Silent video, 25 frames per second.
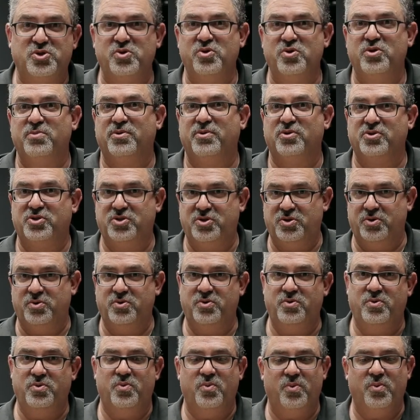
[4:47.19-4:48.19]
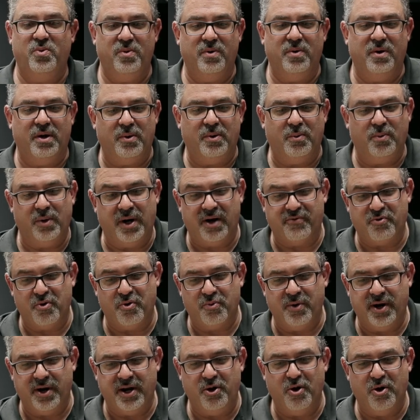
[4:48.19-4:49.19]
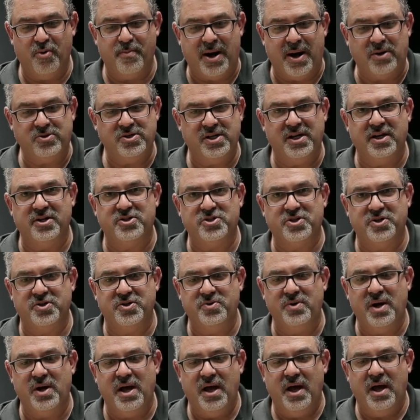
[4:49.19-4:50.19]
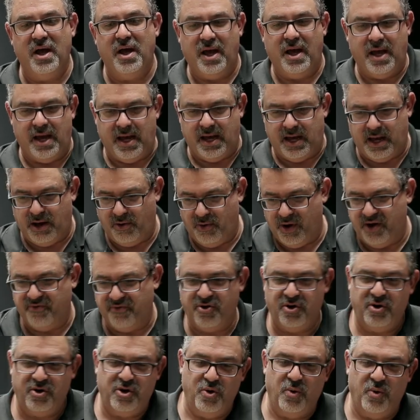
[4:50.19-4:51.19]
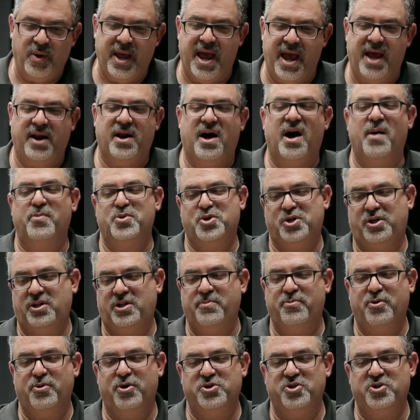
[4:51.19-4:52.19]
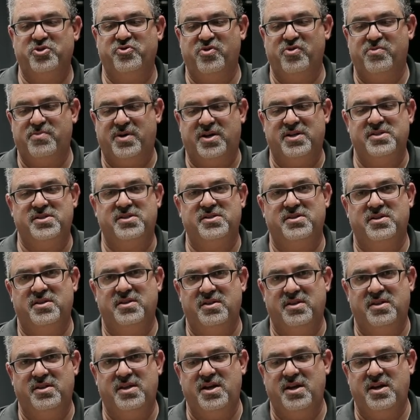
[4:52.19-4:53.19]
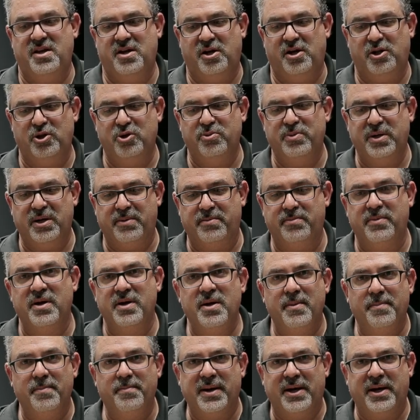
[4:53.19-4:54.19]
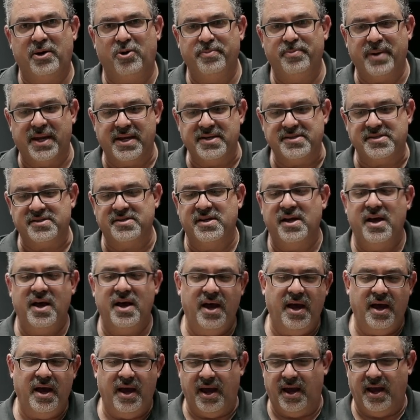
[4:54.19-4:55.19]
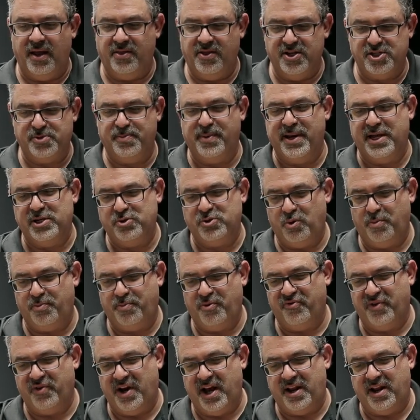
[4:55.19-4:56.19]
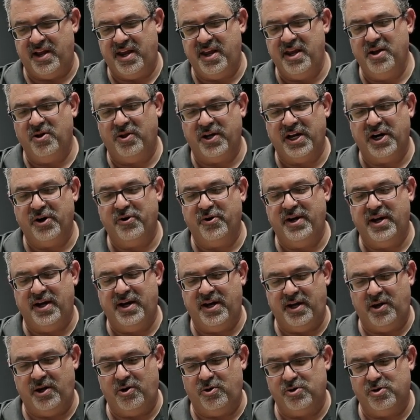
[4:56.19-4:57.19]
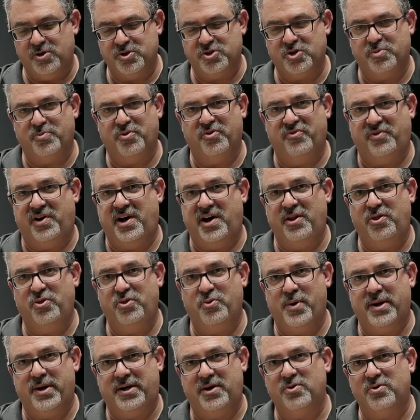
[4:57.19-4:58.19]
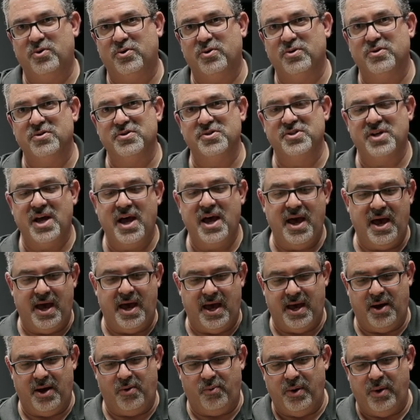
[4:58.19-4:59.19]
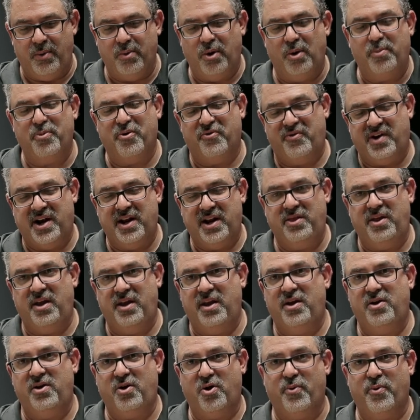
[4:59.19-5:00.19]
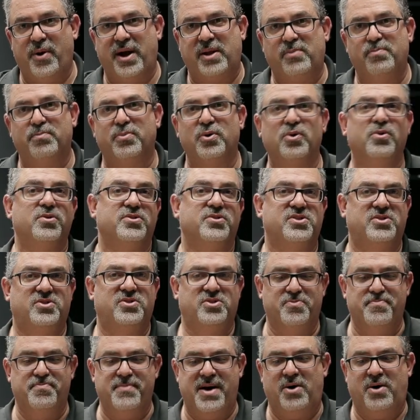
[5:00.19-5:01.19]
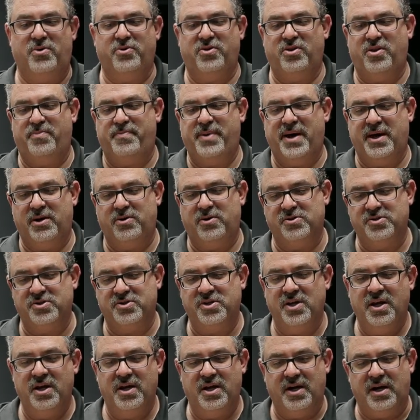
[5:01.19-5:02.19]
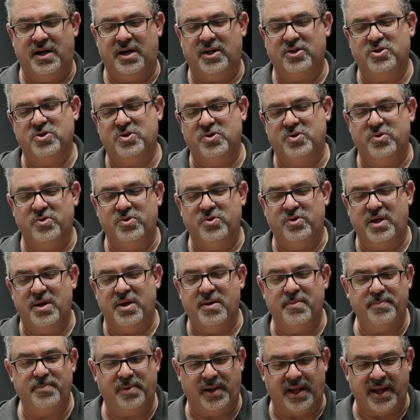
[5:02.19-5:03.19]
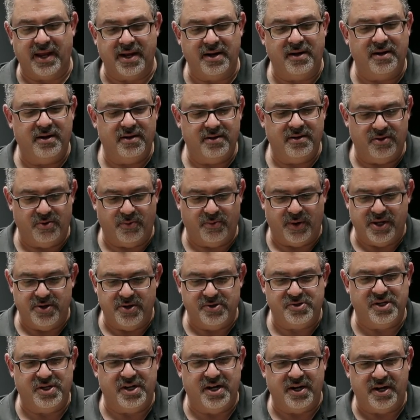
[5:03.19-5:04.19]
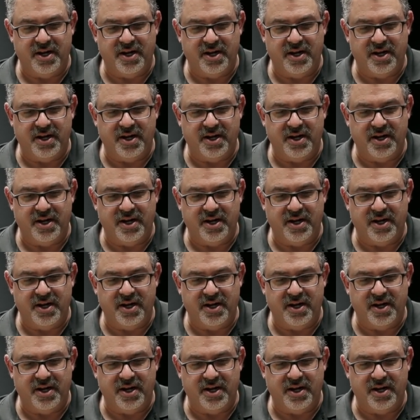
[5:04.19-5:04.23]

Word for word: suitable to uh, whatever rig you're mounting it to. However, you can optionally purchase from us the aluminum pedal base. And this base will provide a heel area, it'll also provide threaded holes, and we will provide the correct bolts to mount the pedals uh, to the plate the way you see